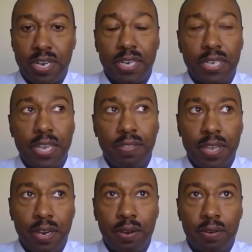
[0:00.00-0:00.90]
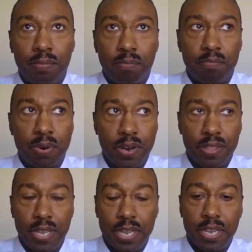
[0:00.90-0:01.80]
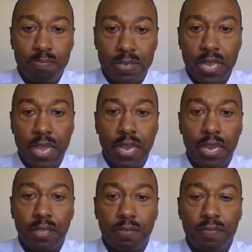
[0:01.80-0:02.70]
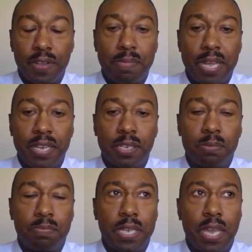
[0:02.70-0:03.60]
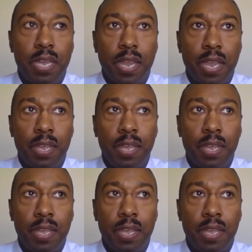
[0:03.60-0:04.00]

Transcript: Again, they're part of the SBA, funded by the SBA.